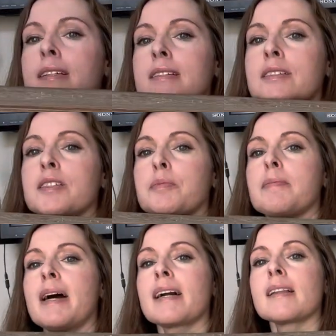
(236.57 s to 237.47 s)
Super
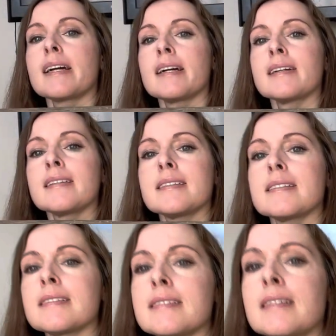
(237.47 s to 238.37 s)
bad glare. This
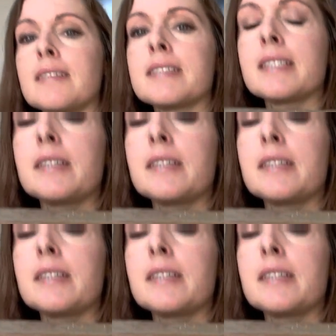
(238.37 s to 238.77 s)
is obviously